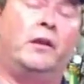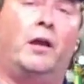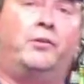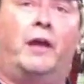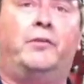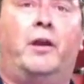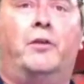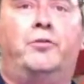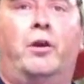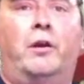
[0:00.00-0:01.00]
contact
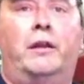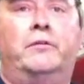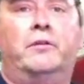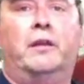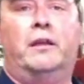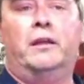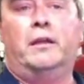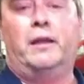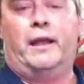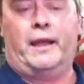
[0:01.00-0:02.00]
our attorneys
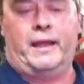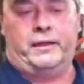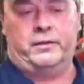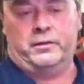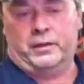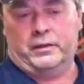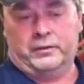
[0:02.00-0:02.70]
and